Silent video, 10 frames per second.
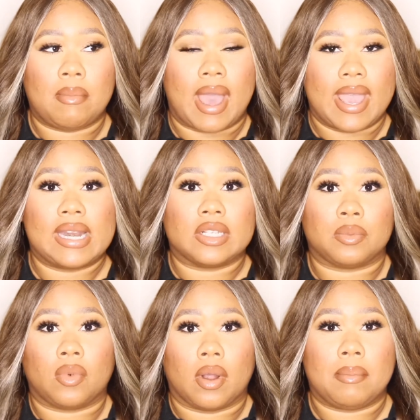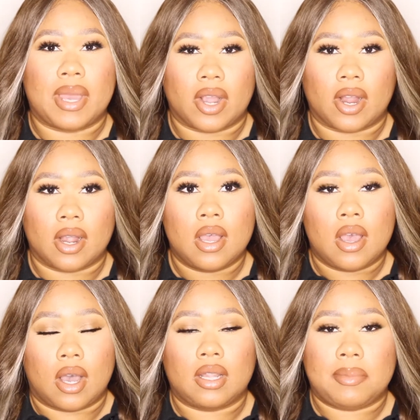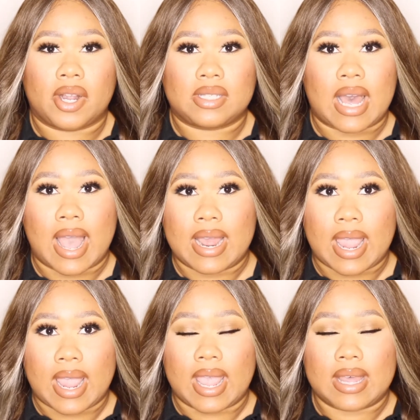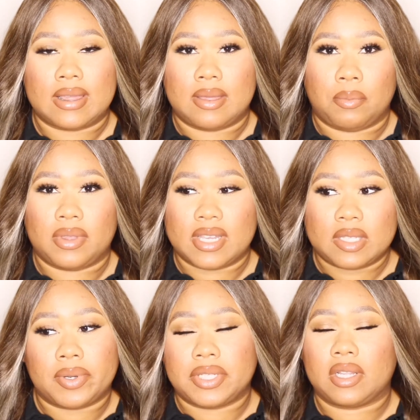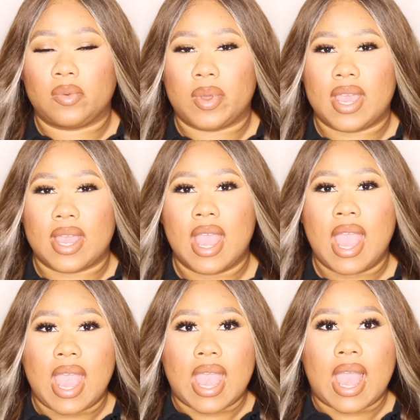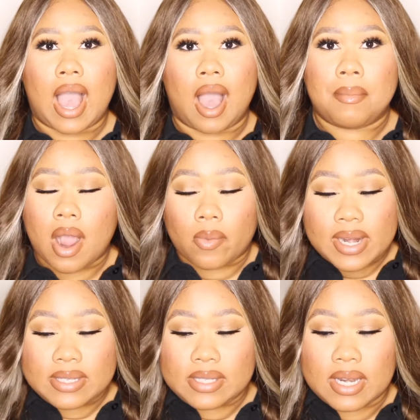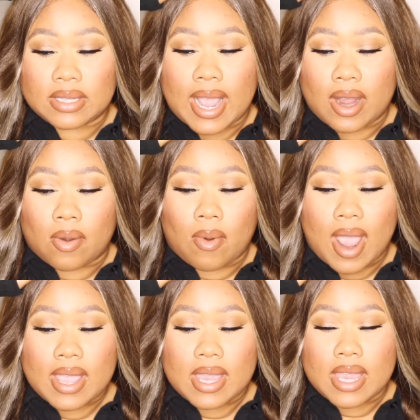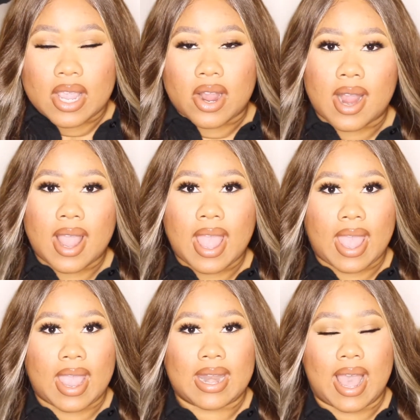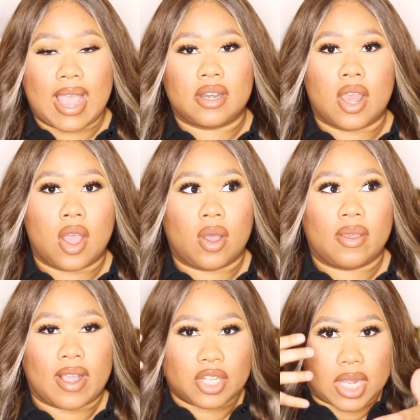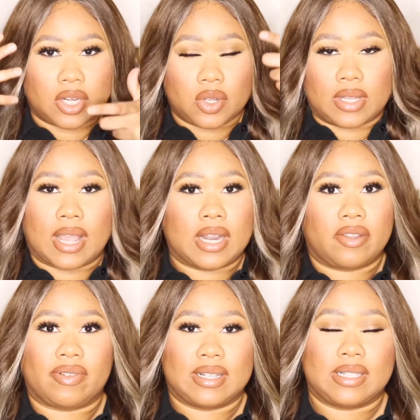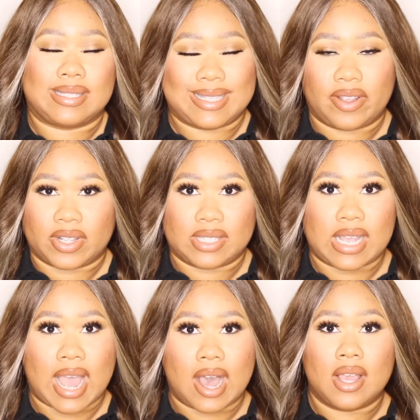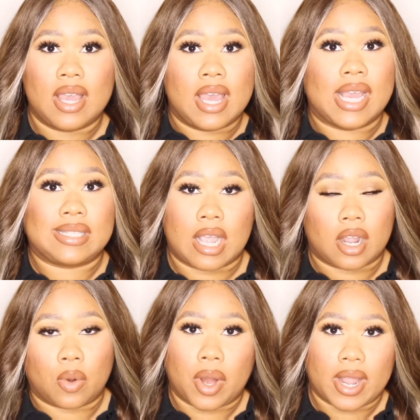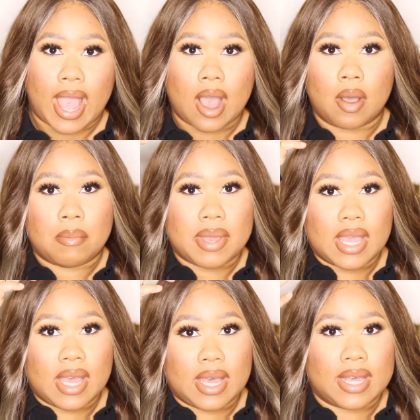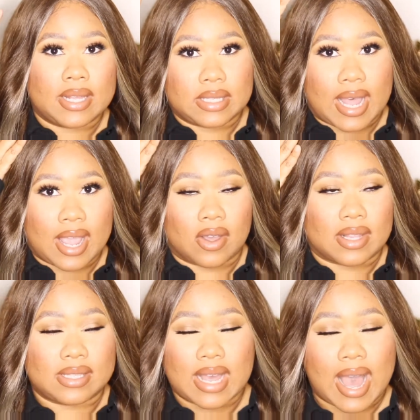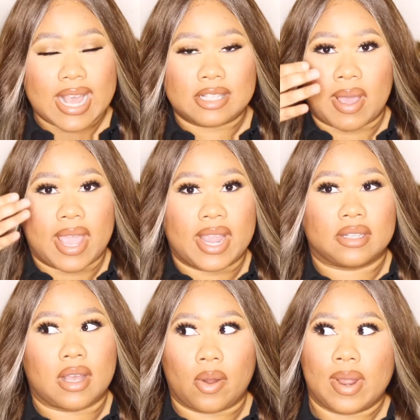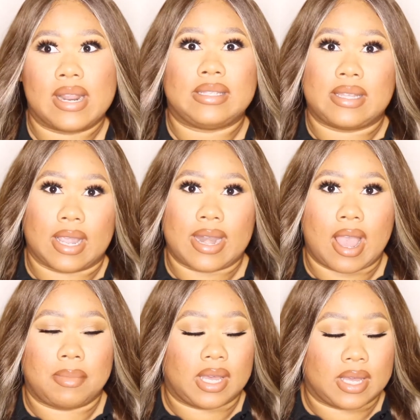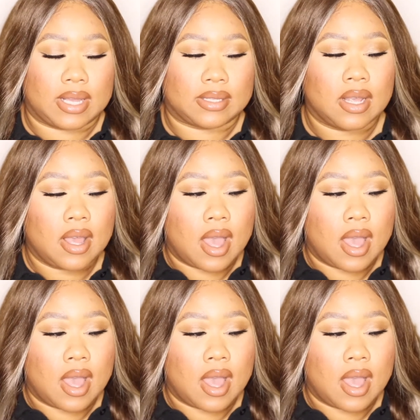my head is on the bigger side, and with this particular wig I'm already sitting right here, and I know if I try to do a different style, it's not going to work out, because on the sides my hair is already sticking out because